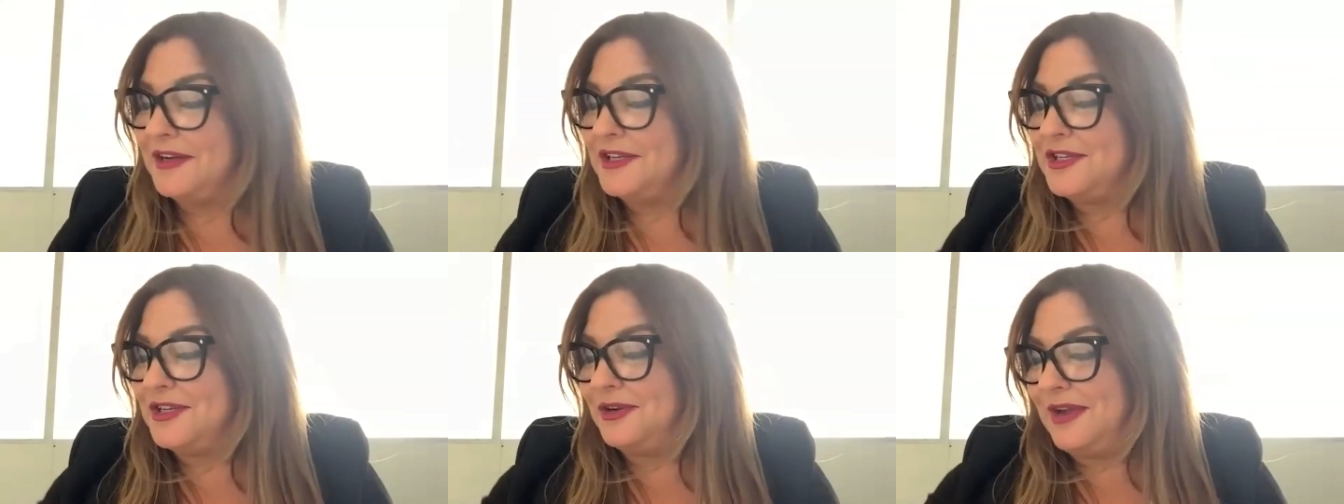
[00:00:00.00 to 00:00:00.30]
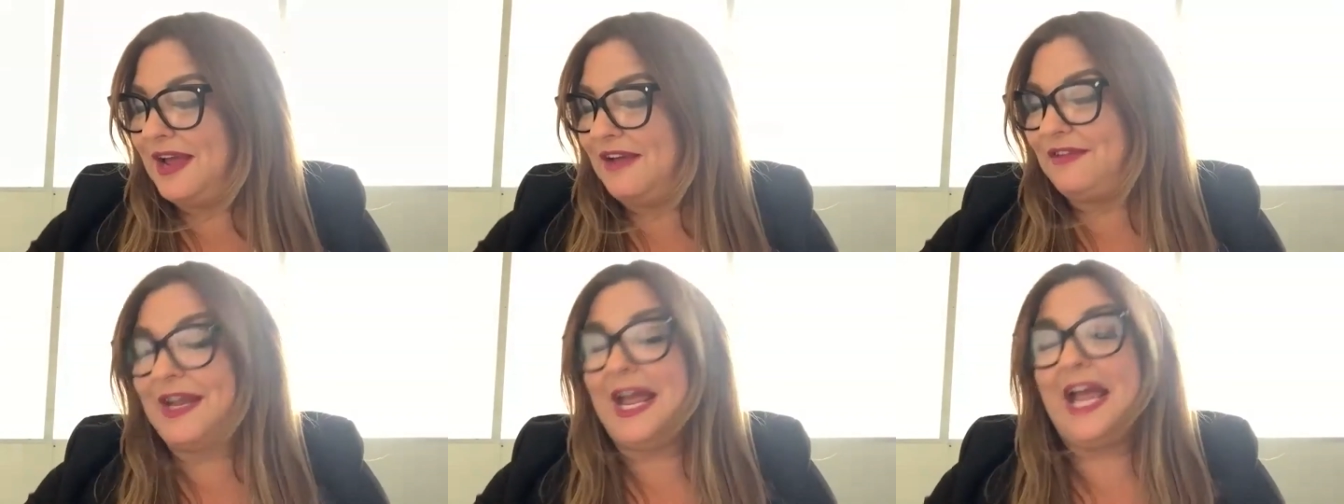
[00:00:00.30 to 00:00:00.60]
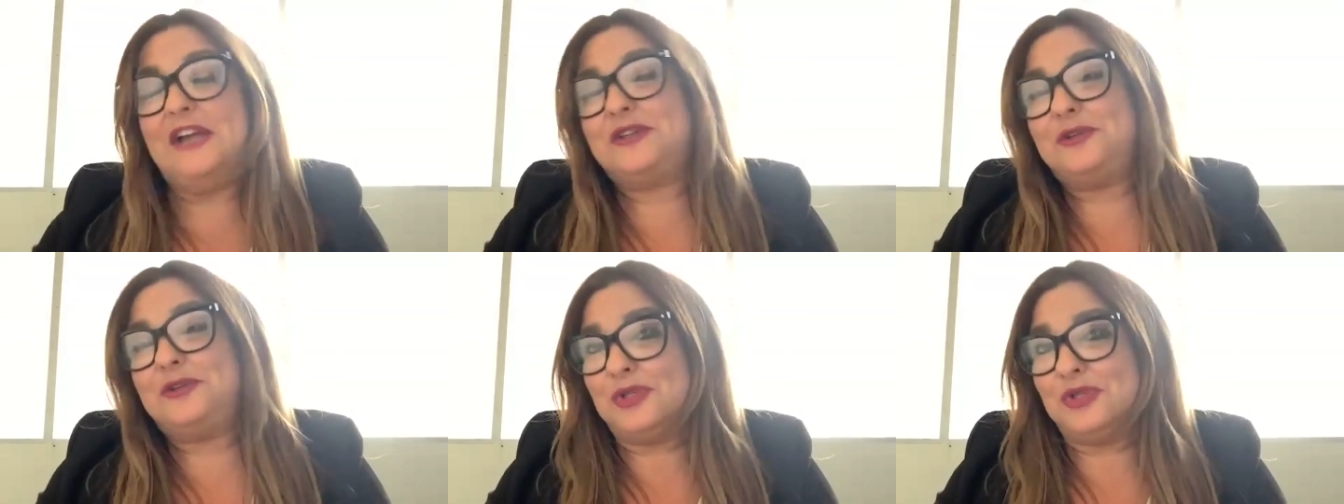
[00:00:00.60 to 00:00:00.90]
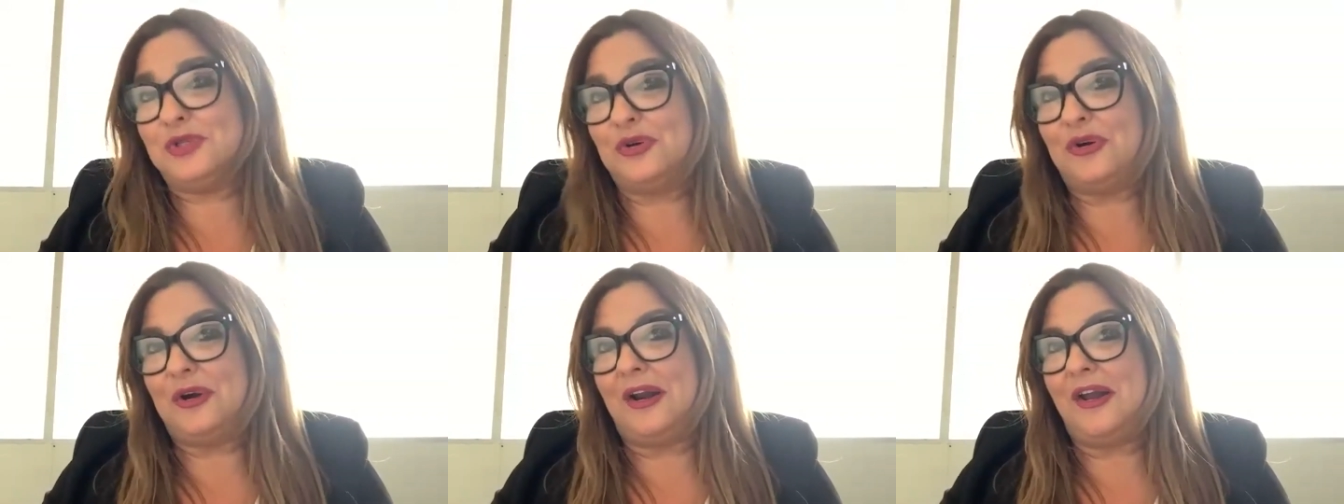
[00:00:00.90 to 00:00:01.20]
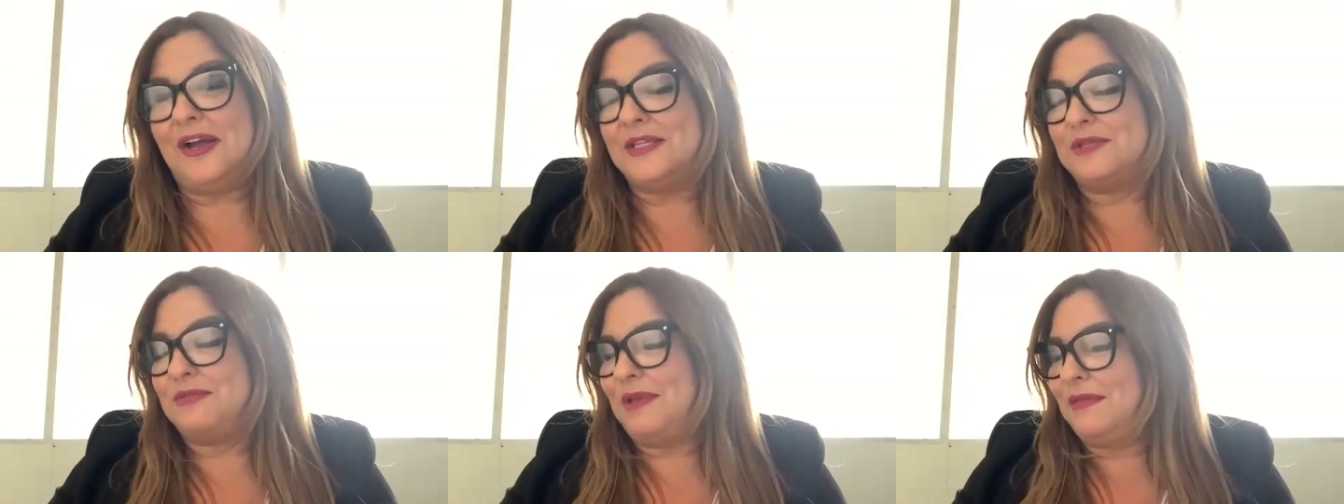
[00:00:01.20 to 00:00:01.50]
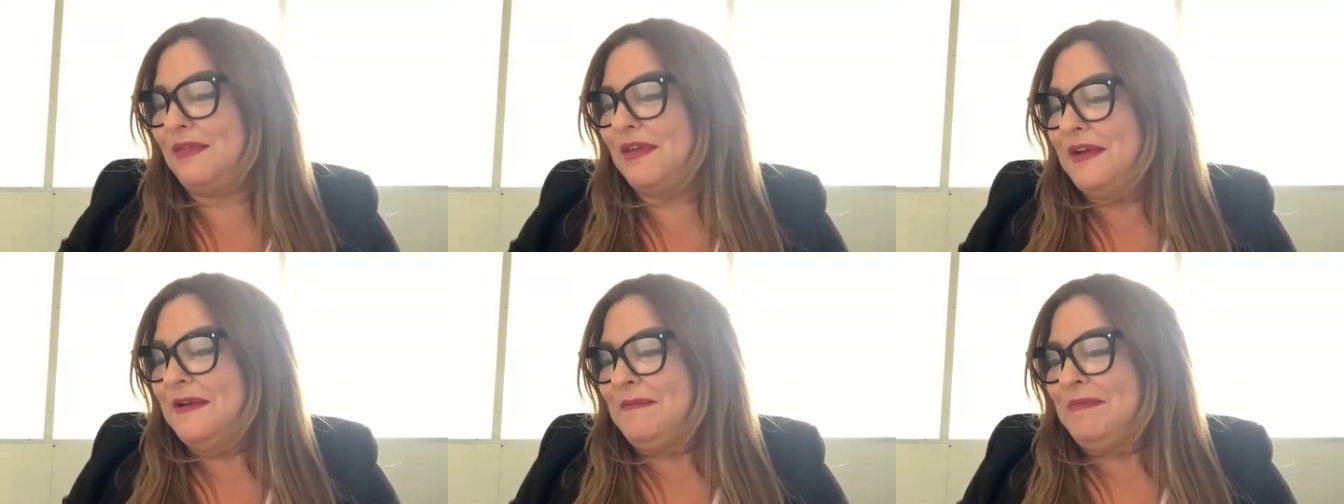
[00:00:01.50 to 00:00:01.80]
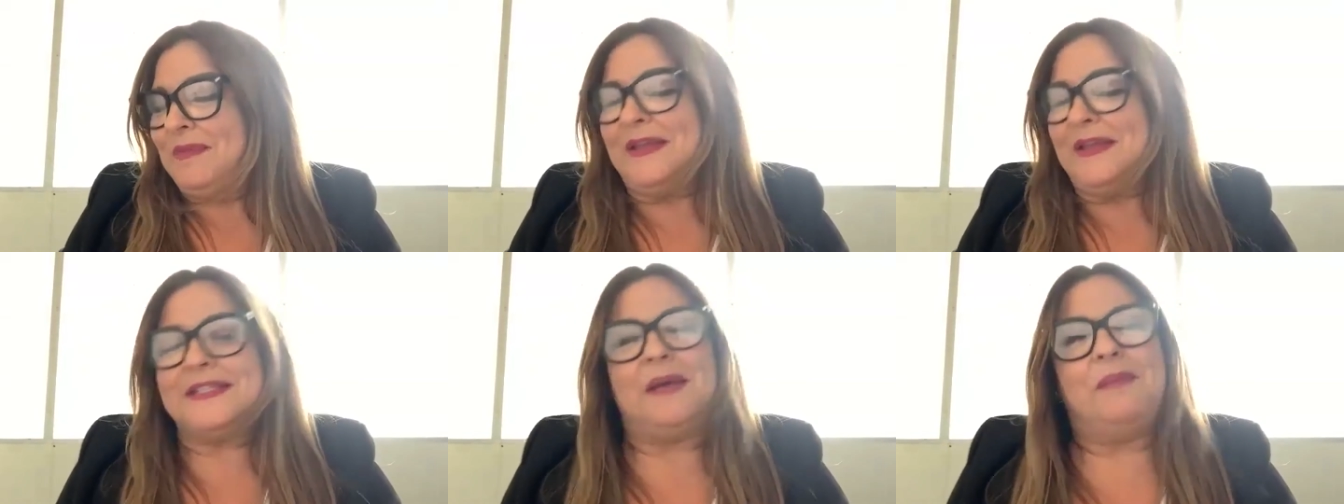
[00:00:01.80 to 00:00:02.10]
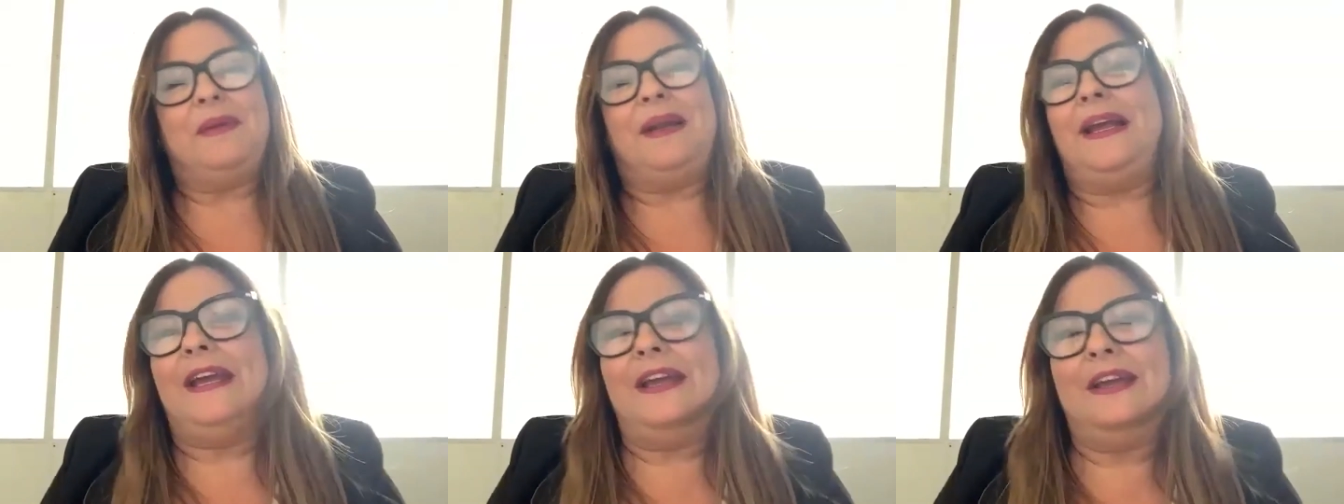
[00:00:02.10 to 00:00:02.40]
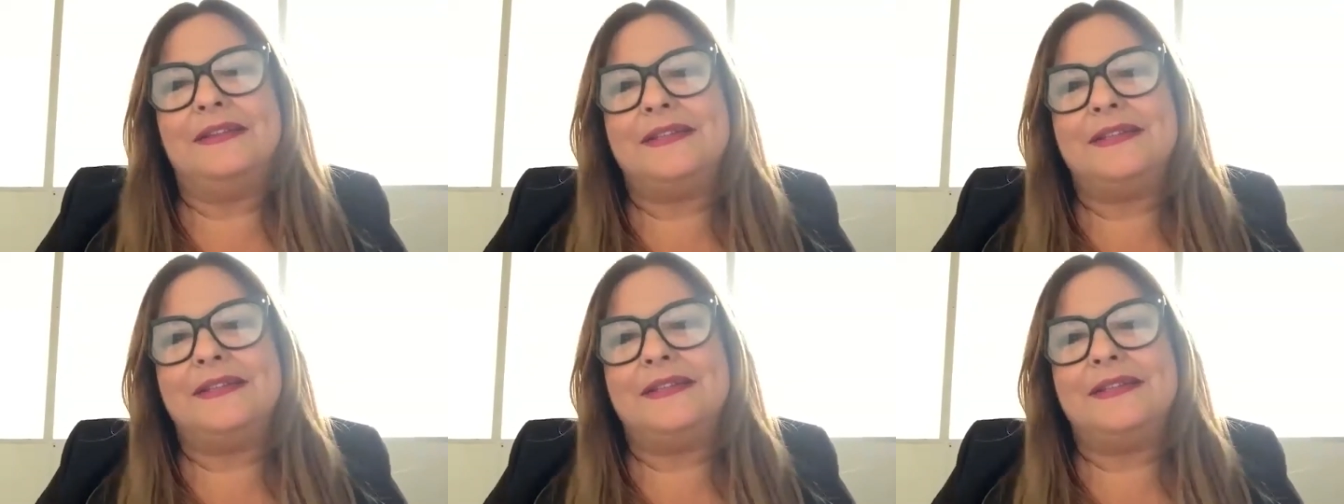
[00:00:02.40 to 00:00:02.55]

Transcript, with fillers: I do have occasional storylines with somebody,